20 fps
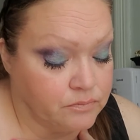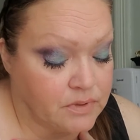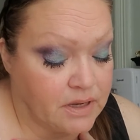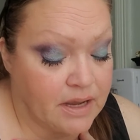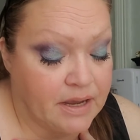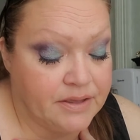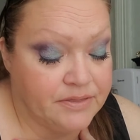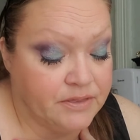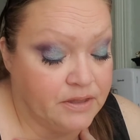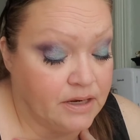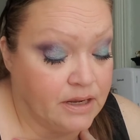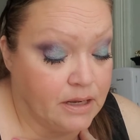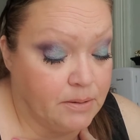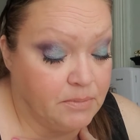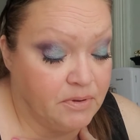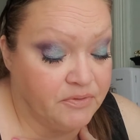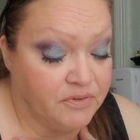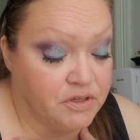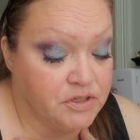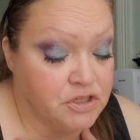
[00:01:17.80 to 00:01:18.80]
I hate the
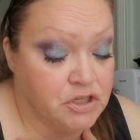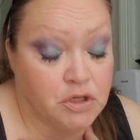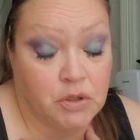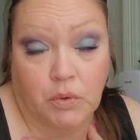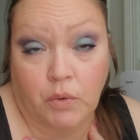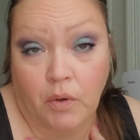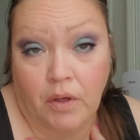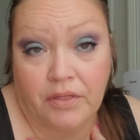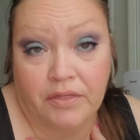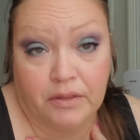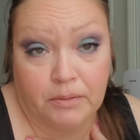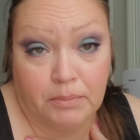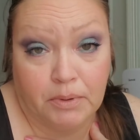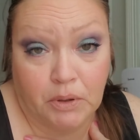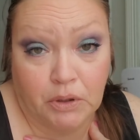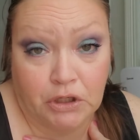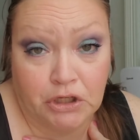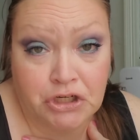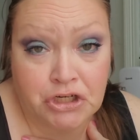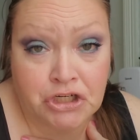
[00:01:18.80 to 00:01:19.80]
name of it too, the
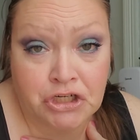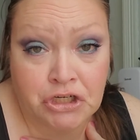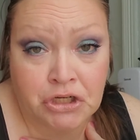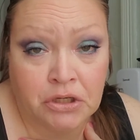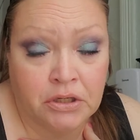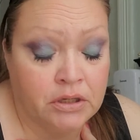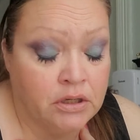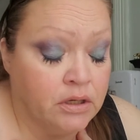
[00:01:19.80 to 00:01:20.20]
Bush.